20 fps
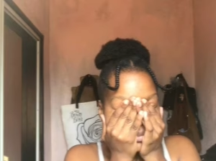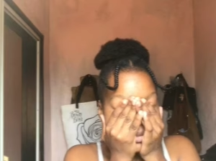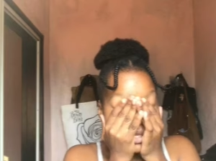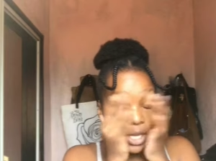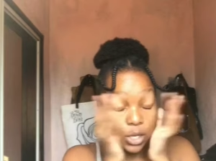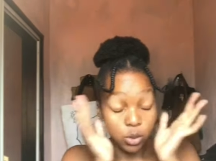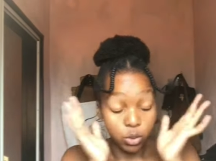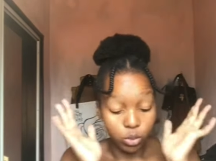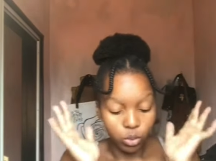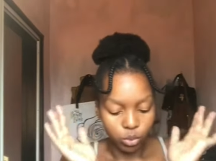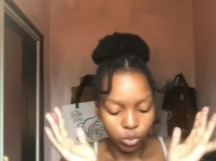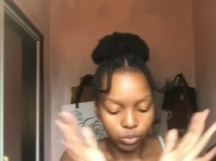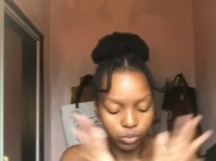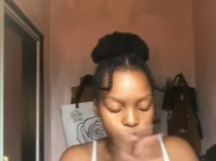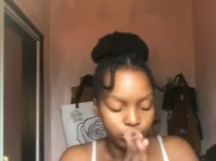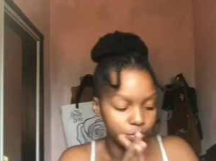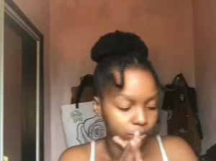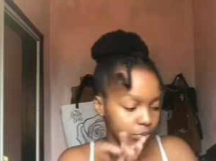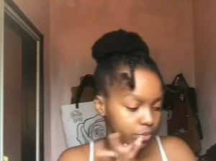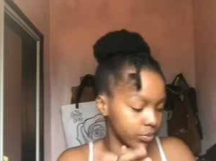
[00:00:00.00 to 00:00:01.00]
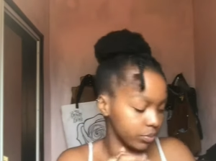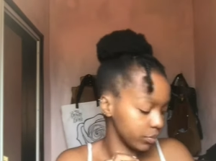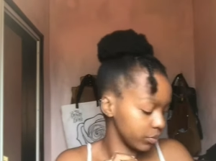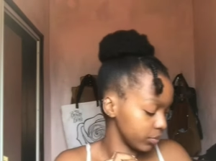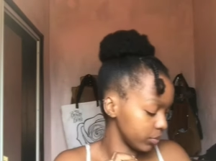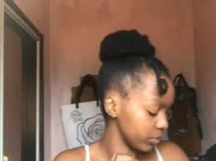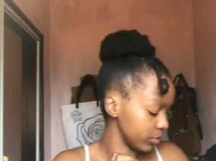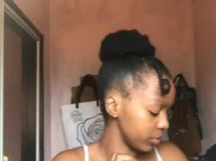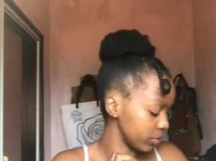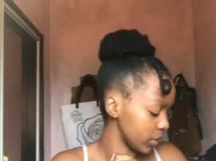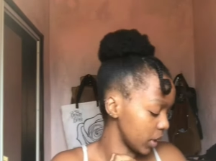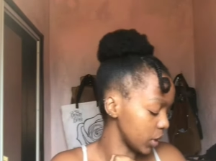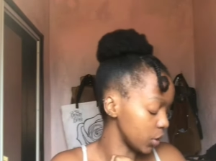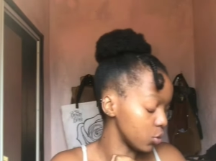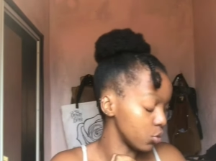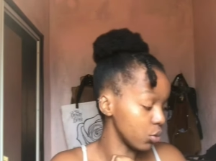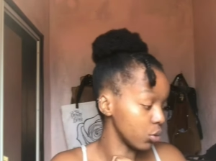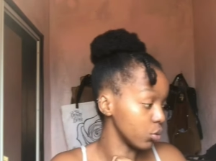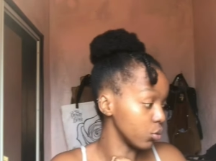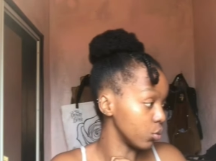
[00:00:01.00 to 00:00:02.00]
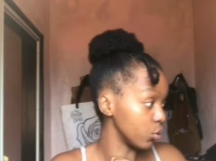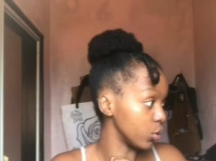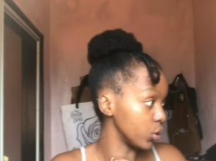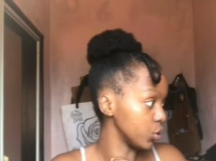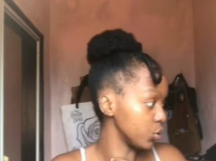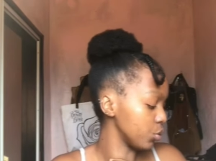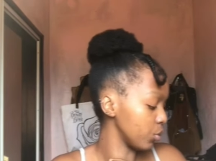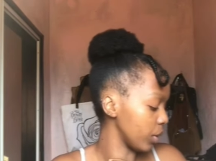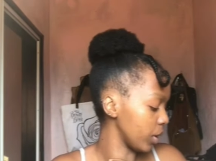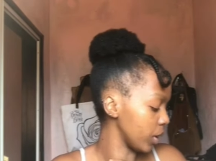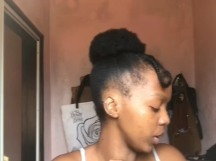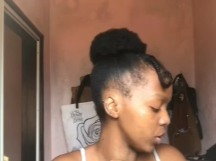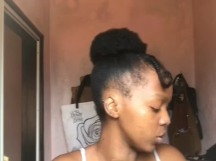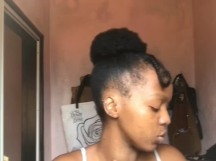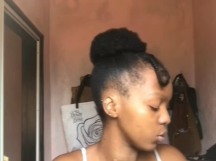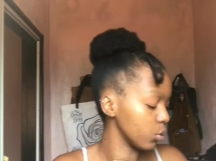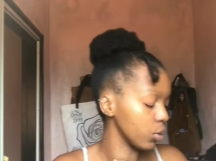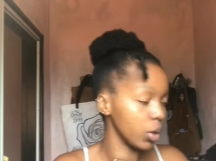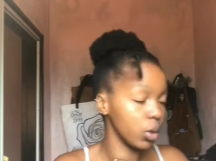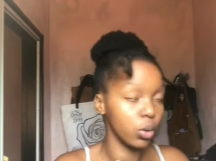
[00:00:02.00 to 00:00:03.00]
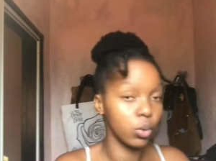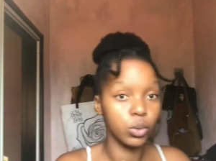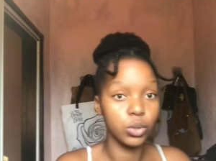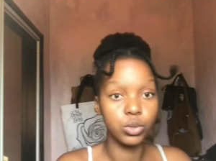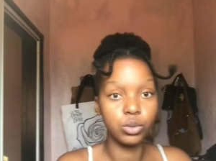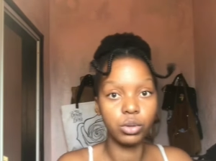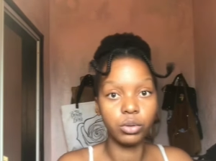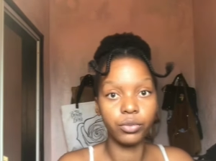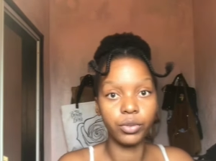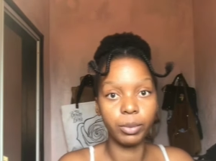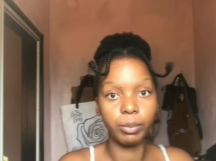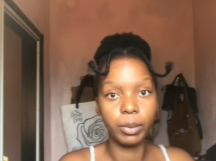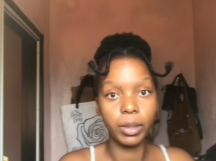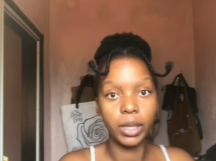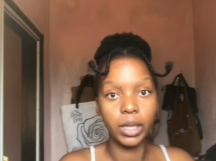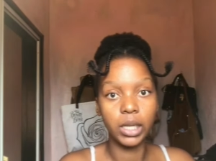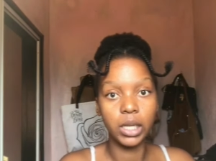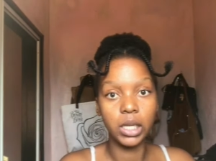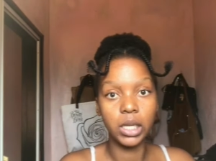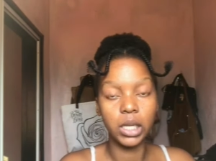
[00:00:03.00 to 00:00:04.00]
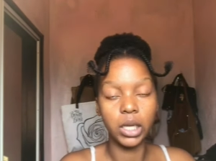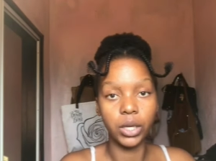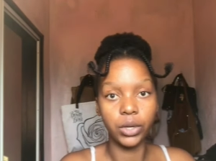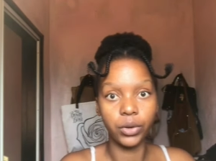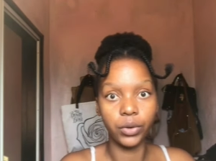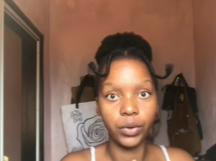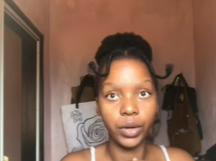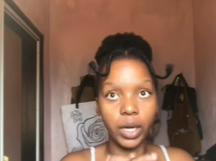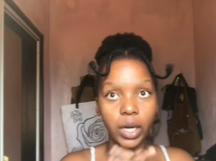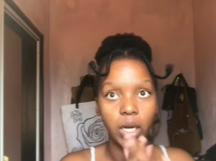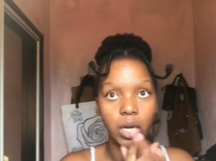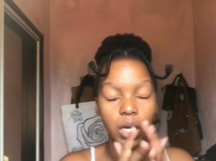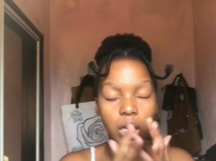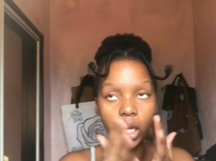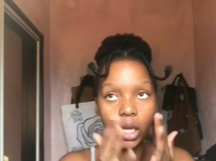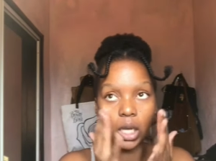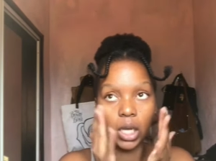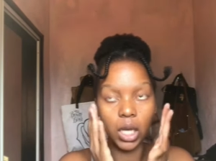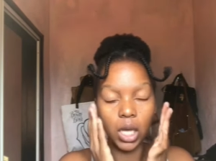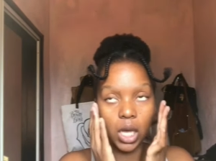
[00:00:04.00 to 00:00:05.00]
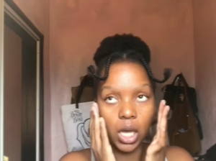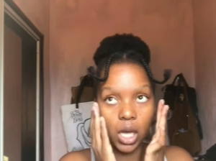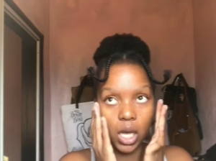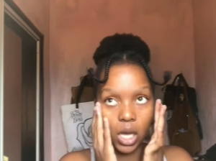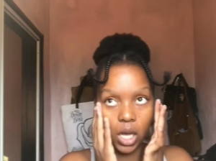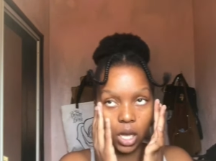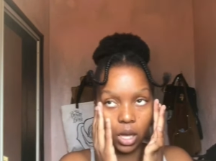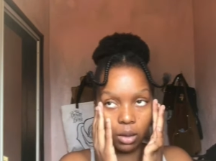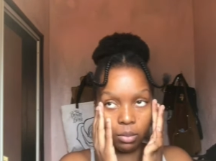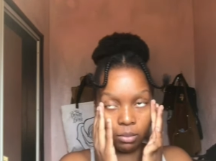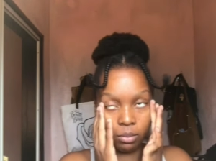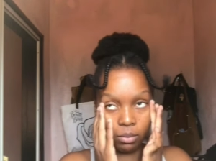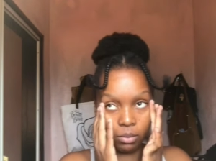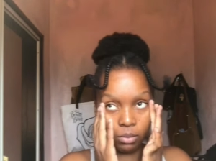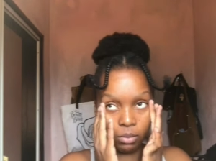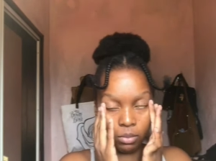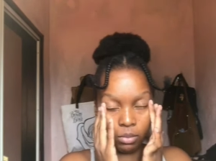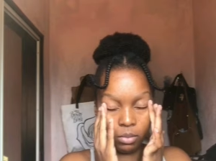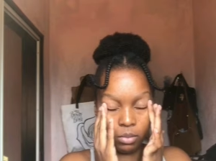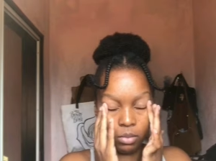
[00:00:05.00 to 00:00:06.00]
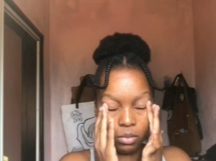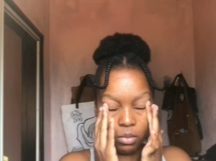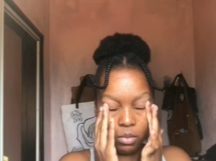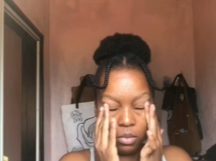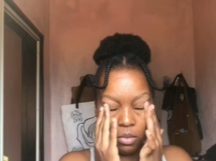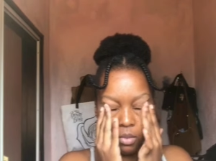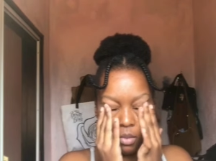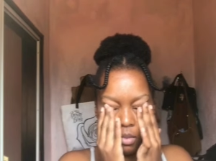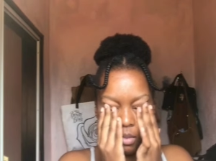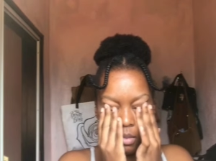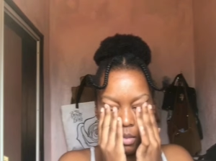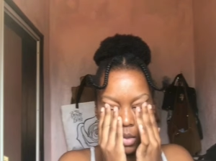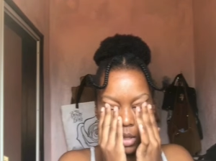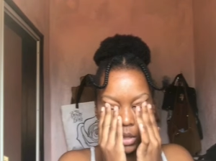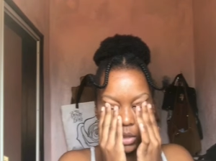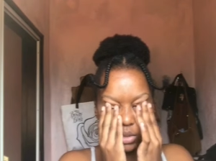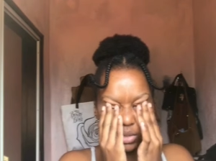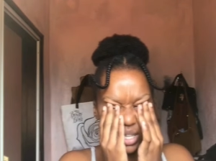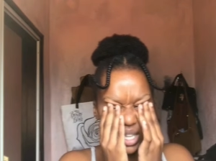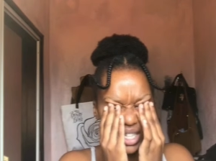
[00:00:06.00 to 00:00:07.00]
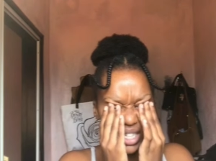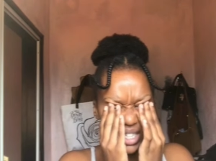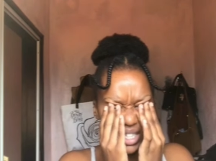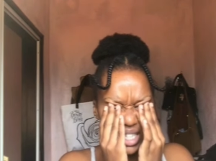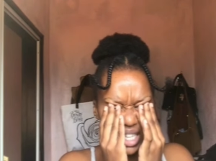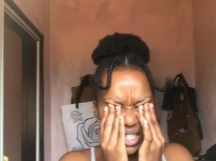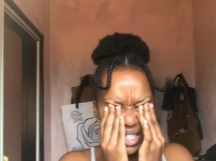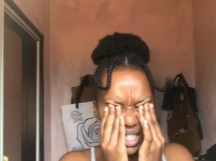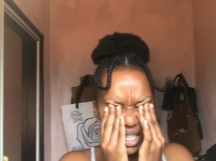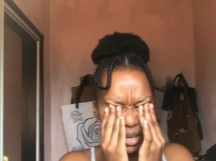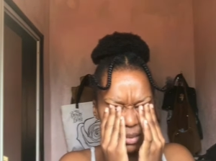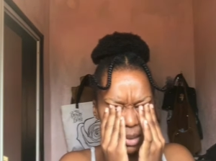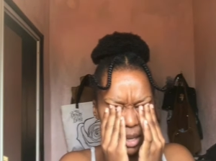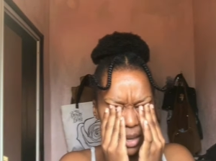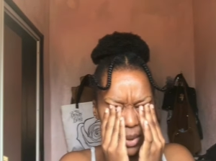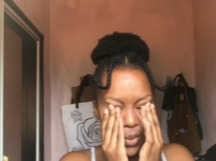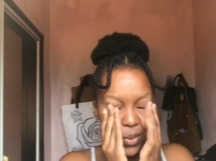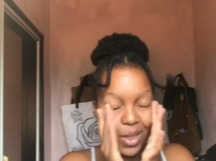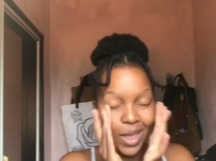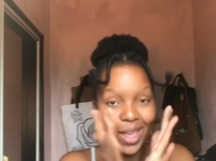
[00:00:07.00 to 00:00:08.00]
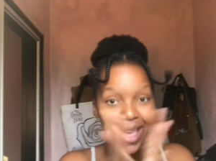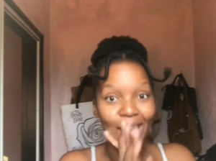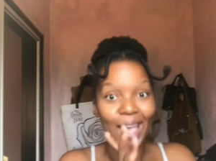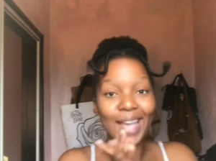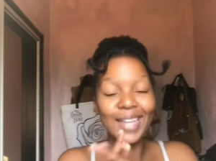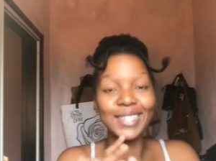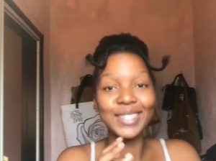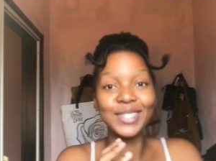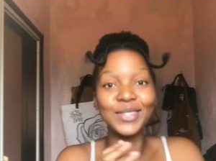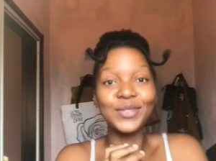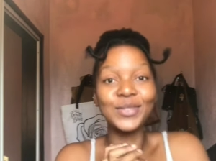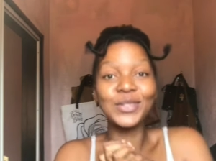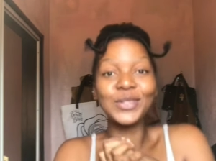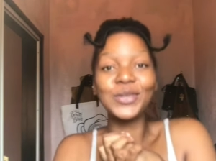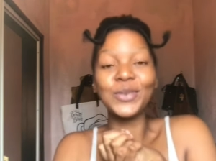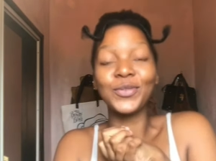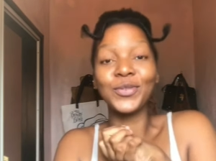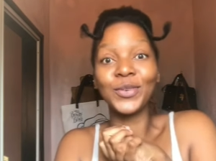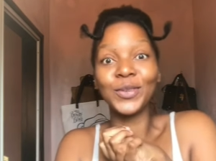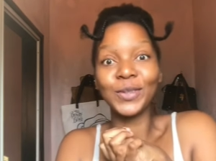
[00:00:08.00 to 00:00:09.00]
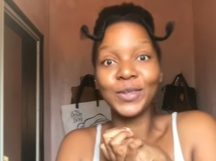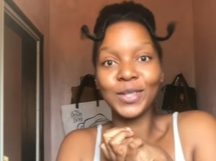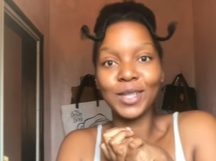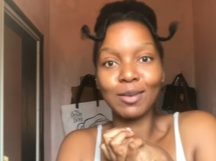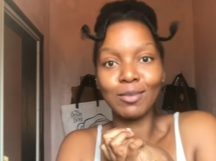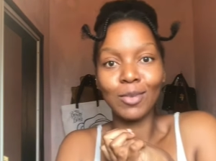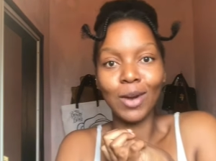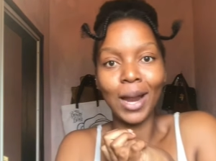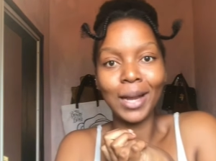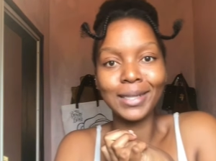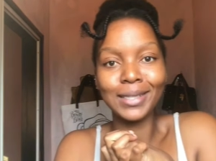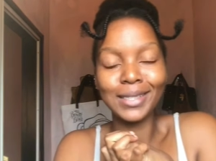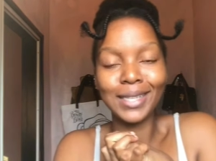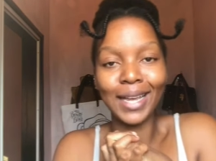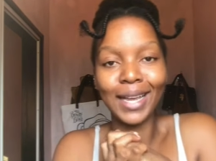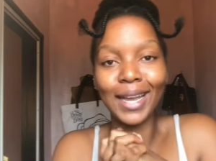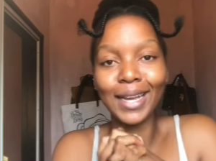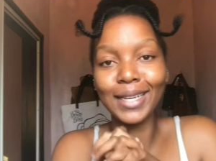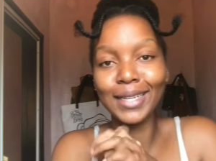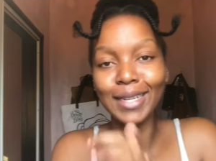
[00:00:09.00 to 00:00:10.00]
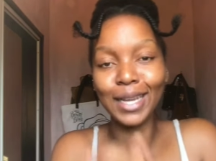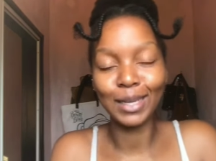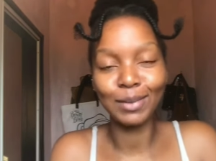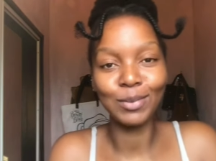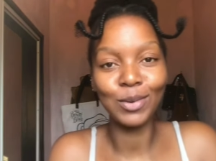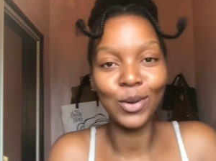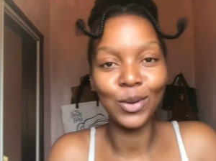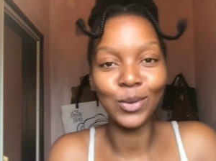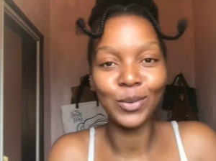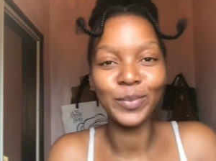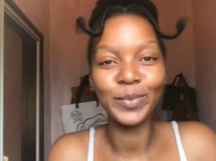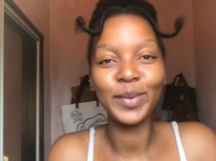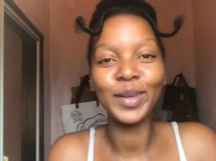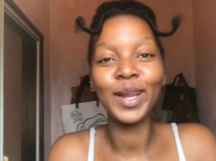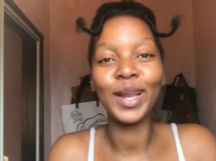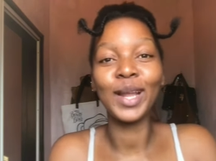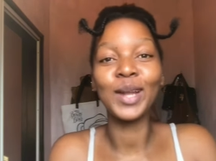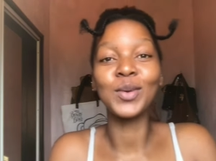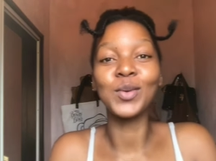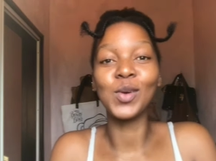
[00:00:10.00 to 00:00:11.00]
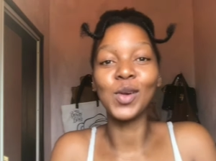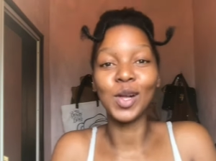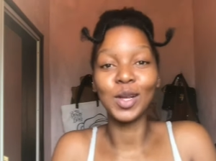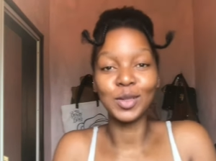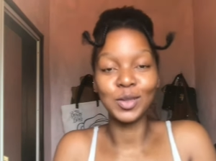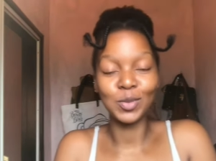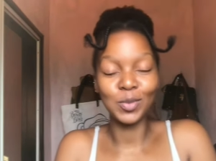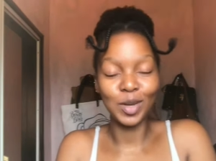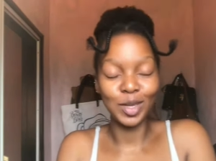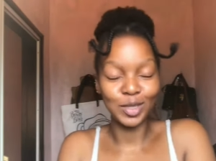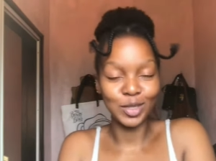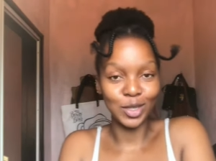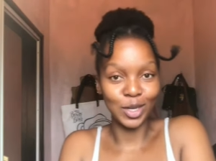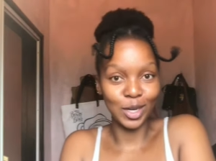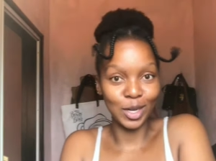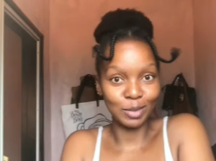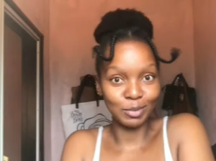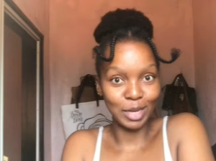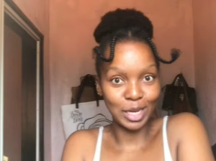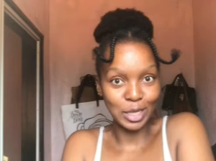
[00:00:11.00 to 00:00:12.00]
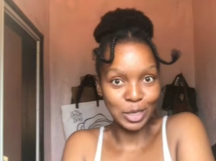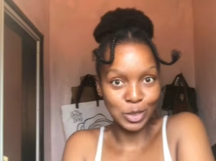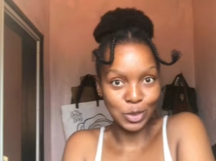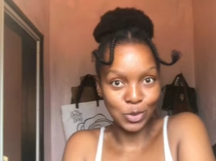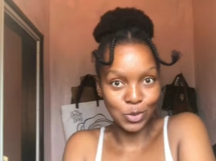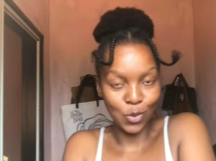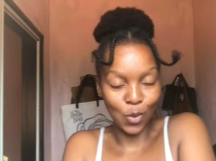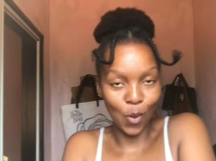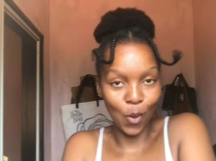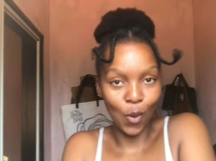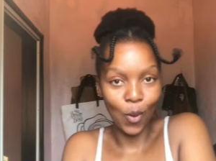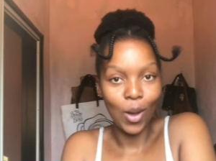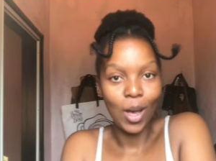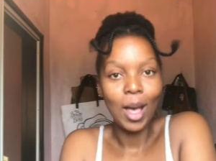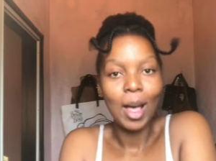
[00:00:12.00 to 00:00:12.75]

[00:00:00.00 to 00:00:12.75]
i don't know I do not know what to wear. So we're going to a family gathering. Um, today it's Saturday by the way and if it's your first time right here Galina Kibido Umpida and welcome to my channel my tour.